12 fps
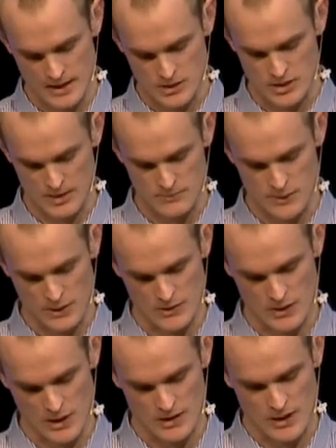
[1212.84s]
James
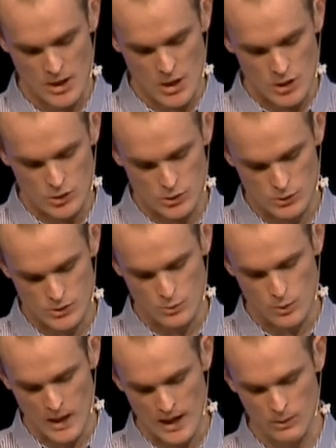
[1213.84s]
goes on You do
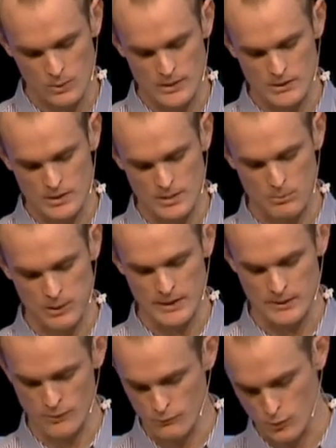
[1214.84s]
well when you
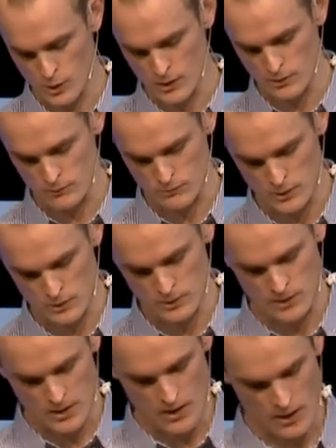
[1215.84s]
complete the royal
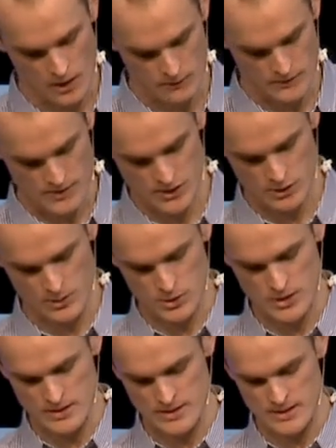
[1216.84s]
rule of the
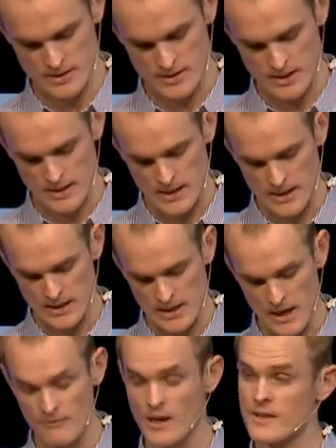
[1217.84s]
scriptures
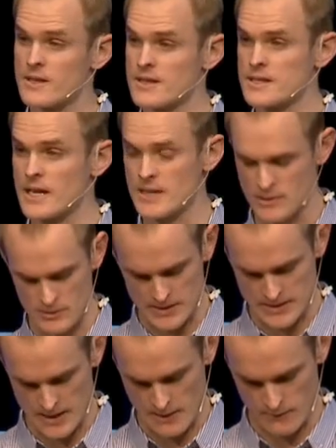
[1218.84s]
love others as
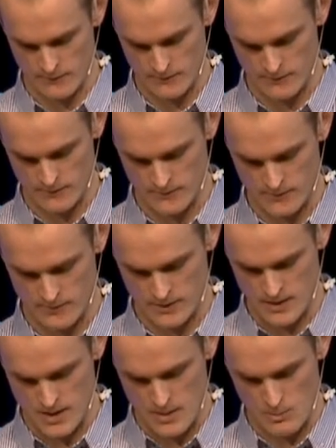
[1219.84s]
yourself.
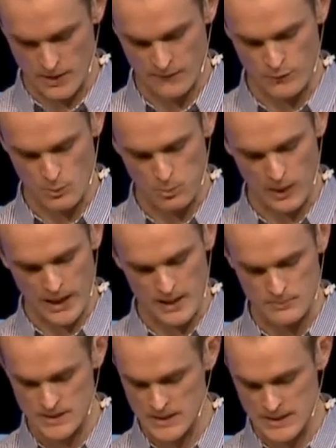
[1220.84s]
But if you play
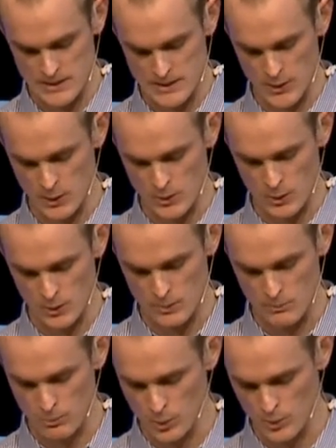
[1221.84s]
up to these so called
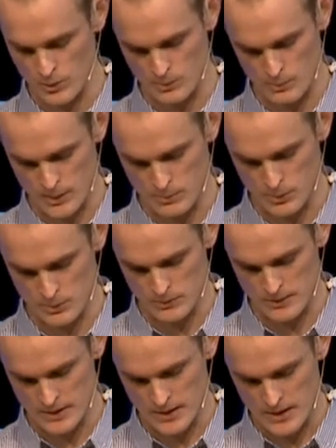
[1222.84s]
important people,
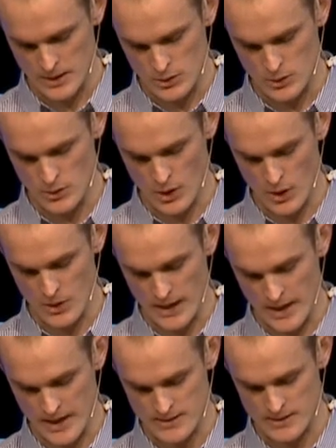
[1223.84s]
you go
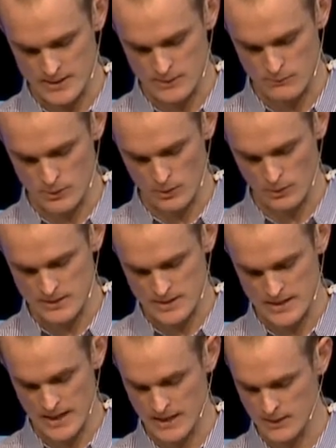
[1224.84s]
against the rule and
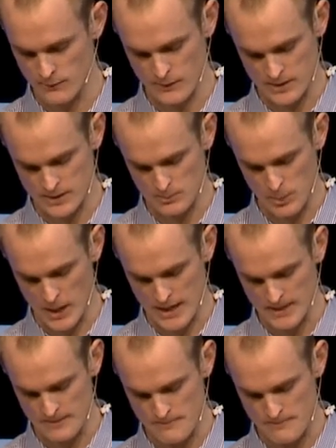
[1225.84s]
stand convicted by it.